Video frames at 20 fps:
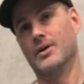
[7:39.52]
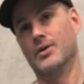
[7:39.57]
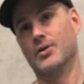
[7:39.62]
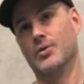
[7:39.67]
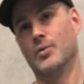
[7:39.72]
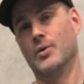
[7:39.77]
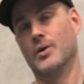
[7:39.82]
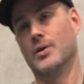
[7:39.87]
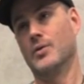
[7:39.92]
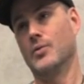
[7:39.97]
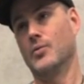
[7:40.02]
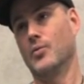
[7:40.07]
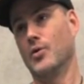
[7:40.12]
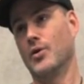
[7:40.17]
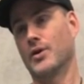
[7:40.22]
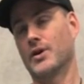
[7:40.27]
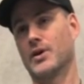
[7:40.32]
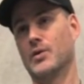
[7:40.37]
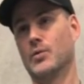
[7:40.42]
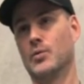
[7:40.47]
who were
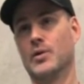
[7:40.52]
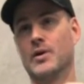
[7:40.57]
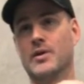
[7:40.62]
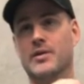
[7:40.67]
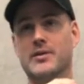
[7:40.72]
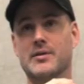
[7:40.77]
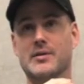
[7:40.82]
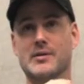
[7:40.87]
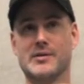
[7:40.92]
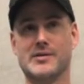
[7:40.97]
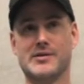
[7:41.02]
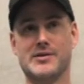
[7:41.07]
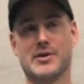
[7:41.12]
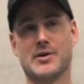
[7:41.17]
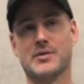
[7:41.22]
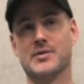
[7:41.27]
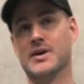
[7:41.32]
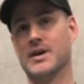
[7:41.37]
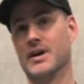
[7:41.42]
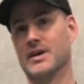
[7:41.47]
working with, you
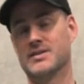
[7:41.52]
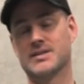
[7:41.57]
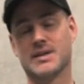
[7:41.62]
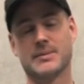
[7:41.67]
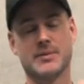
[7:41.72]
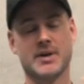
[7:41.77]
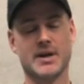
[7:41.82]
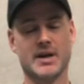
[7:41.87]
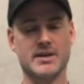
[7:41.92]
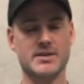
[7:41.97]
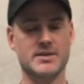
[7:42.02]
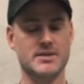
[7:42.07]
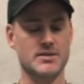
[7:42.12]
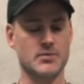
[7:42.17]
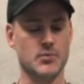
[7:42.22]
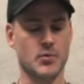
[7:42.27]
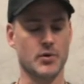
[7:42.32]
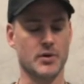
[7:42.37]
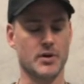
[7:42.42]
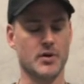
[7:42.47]
know, in some
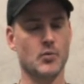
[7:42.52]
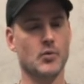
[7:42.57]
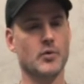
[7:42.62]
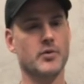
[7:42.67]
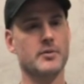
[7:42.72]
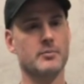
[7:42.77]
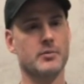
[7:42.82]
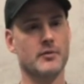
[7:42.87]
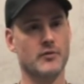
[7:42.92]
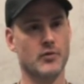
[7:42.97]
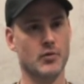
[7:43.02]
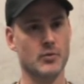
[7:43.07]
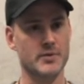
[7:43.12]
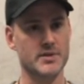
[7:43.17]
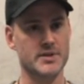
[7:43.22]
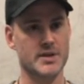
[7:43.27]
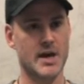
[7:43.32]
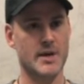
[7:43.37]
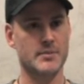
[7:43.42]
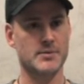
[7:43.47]
cases working with the
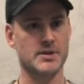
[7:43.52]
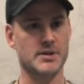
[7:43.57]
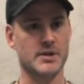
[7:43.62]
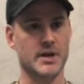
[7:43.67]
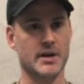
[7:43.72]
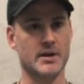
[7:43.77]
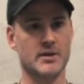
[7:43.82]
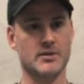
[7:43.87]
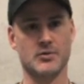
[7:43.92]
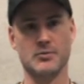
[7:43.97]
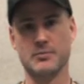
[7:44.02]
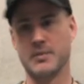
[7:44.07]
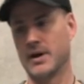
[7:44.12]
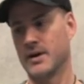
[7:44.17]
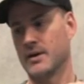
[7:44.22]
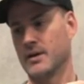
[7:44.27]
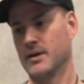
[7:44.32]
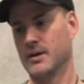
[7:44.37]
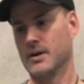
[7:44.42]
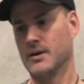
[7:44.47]
performance capture data to
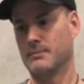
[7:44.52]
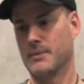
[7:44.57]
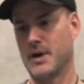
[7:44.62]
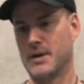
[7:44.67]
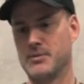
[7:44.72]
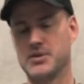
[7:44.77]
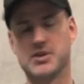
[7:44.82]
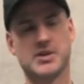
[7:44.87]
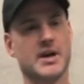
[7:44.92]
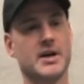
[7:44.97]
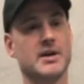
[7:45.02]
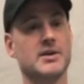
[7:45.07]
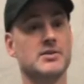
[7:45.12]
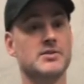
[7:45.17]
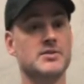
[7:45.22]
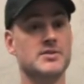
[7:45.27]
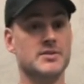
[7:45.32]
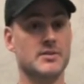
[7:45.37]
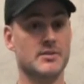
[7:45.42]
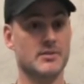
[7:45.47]
make maybe
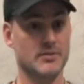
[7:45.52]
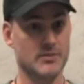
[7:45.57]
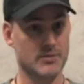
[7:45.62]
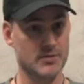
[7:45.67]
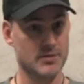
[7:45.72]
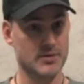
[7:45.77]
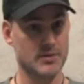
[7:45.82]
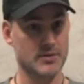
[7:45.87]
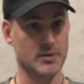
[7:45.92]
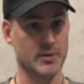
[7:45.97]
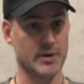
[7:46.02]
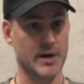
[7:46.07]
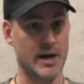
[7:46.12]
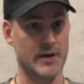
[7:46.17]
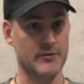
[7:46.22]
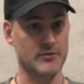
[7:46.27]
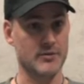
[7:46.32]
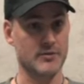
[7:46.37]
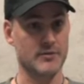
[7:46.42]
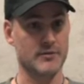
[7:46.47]
changes to it
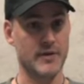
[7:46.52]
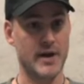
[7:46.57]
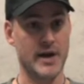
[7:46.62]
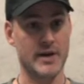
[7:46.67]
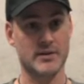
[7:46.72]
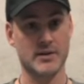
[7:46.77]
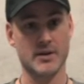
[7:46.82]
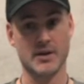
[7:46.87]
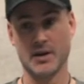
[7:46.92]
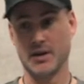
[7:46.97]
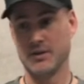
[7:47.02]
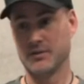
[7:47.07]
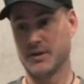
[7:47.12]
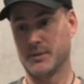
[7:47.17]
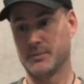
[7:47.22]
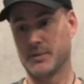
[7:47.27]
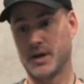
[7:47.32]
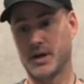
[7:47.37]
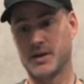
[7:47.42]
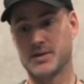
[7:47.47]
after the fact, in
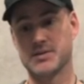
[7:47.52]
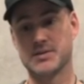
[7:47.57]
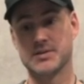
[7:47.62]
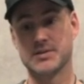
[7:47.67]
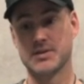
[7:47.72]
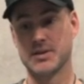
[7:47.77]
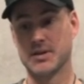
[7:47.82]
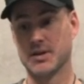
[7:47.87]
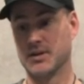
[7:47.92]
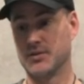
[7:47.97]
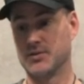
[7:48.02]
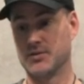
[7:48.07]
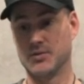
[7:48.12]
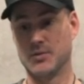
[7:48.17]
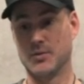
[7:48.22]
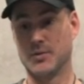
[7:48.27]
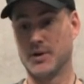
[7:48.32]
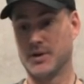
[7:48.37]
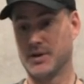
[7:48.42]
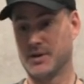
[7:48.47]
some cases
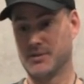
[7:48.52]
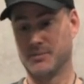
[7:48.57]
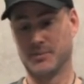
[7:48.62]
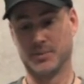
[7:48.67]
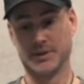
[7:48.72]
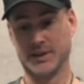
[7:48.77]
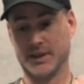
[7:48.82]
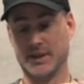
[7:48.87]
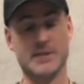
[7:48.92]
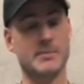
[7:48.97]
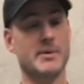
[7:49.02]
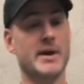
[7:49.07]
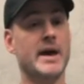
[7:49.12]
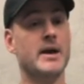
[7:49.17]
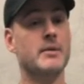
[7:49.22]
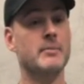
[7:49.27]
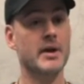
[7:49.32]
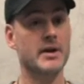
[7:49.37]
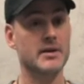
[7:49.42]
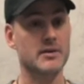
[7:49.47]
to completely be
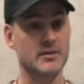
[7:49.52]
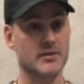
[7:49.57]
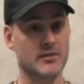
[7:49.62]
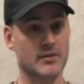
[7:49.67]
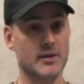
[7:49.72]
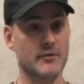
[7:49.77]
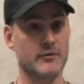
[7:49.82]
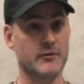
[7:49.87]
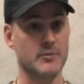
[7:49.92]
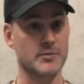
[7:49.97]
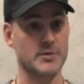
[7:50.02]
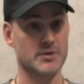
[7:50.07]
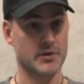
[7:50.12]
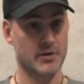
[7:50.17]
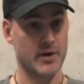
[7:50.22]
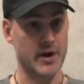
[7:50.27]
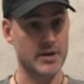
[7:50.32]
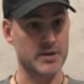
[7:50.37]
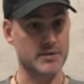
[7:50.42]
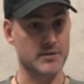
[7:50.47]
animating stuff from
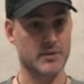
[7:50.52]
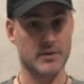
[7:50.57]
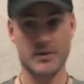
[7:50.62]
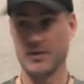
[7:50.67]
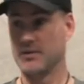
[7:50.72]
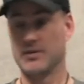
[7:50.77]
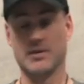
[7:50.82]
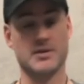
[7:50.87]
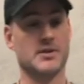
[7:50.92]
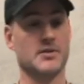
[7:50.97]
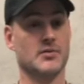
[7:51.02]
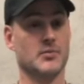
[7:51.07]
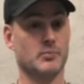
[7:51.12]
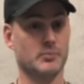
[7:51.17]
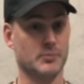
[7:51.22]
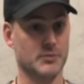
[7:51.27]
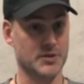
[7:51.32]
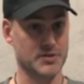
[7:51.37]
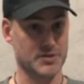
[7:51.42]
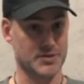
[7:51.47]
scratch for things that
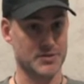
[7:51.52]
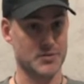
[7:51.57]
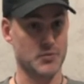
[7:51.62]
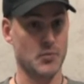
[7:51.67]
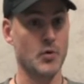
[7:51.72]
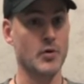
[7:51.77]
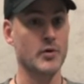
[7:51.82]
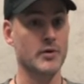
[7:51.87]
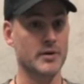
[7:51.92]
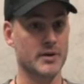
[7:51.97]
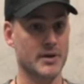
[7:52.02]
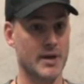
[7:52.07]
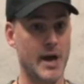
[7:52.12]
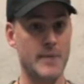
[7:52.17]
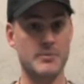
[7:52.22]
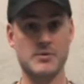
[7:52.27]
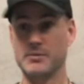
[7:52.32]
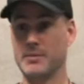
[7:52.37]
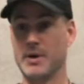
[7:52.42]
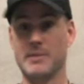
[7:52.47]
just weren't
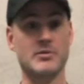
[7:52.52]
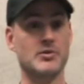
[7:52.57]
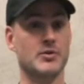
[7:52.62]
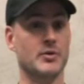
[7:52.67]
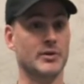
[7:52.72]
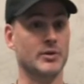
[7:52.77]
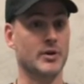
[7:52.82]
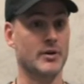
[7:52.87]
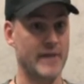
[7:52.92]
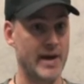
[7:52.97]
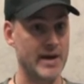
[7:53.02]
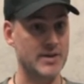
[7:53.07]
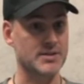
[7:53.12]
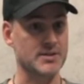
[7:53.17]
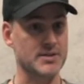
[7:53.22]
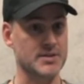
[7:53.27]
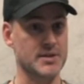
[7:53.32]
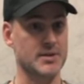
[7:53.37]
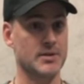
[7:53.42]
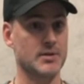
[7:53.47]
captured, maybe during a lot of
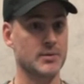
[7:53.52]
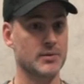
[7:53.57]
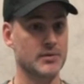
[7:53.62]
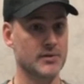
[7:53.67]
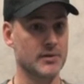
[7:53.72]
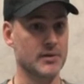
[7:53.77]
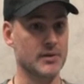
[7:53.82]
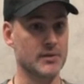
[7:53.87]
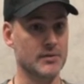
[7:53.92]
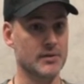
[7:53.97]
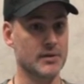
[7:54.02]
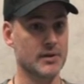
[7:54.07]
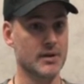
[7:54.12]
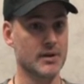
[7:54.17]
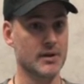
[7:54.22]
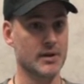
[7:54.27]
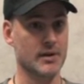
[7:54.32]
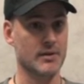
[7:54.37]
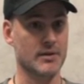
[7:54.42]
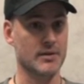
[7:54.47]
action sequences
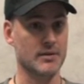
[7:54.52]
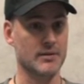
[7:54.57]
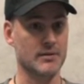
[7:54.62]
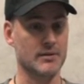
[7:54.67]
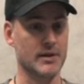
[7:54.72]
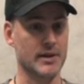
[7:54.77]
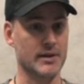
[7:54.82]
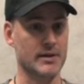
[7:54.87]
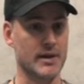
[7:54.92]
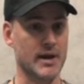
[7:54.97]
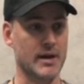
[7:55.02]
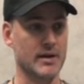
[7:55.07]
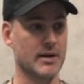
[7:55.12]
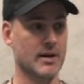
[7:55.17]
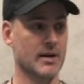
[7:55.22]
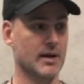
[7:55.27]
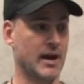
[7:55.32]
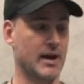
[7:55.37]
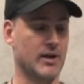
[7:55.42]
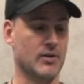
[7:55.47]
and things like that.
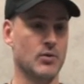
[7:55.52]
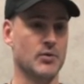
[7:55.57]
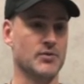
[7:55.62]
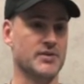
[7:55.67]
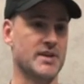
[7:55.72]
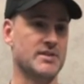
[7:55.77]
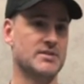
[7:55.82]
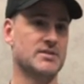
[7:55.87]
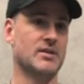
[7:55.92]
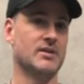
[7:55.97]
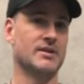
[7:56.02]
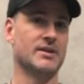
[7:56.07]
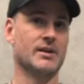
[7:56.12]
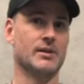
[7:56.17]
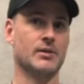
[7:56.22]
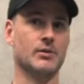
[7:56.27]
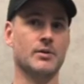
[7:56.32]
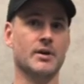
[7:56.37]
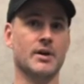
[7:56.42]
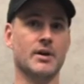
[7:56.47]
And of course that's not
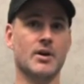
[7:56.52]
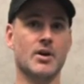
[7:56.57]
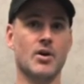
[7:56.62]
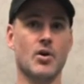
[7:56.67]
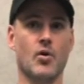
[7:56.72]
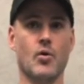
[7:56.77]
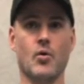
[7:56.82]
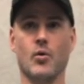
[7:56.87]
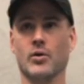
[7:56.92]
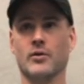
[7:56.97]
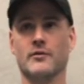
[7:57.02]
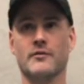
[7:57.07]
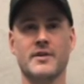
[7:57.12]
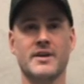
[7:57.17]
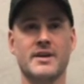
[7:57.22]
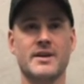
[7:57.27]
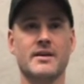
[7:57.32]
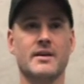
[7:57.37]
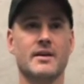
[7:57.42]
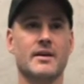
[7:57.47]
including all of
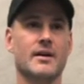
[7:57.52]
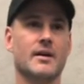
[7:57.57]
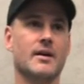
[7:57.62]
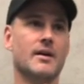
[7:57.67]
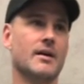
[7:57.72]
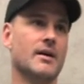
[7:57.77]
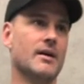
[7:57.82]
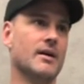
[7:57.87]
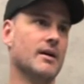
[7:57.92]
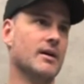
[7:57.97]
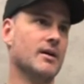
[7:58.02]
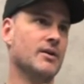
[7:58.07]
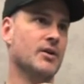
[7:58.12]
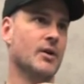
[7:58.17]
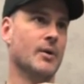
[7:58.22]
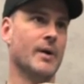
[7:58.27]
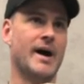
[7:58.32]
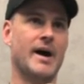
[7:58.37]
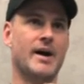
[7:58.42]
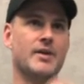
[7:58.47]
the, you
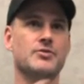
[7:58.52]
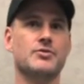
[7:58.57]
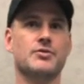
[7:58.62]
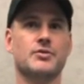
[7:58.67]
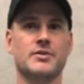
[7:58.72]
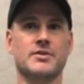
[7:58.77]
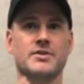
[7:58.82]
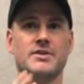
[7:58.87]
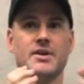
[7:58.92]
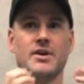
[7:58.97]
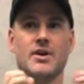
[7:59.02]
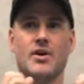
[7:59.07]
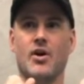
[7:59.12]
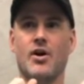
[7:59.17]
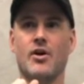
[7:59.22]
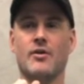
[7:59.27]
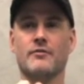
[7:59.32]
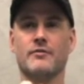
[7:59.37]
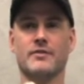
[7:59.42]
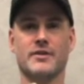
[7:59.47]
know, hundreds
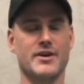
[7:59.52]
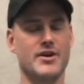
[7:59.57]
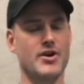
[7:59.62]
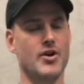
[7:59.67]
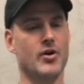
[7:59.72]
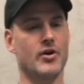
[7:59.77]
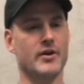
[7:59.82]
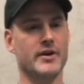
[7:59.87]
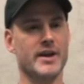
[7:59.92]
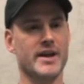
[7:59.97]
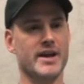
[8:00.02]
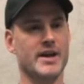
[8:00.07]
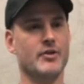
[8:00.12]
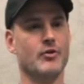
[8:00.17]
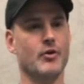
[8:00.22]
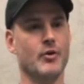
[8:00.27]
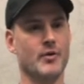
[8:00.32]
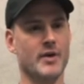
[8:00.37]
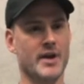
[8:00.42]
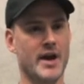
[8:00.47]
of
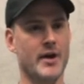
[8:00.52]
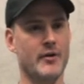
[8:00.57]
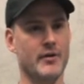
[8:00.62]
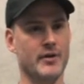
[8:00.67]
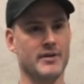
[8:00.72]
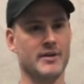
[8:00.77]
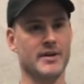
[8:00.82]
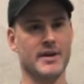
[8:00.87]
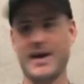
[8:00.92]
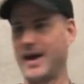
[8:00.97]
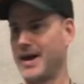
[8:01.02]
non-hero character